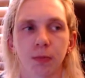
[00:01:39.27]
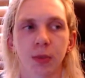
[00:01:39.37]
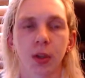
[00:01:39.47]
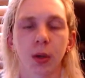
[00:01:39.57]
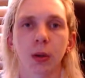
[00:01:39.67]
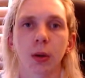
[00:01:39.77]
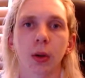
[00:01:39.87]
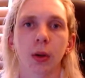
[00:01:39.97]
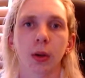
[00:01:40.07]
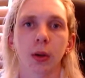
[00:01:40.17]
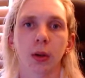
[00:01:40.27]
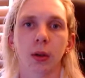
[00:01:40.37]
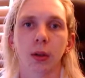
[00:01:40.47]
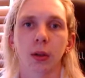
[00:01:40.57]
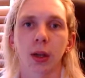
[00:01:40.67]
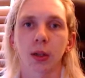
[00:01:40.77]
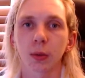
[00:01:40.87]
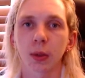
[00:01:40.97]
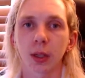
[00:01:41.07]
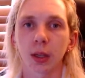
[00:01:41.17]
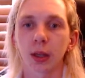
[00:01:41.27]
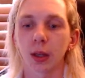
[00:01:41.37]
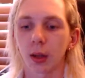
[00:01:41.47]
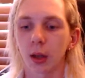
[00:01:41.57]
So that's really it,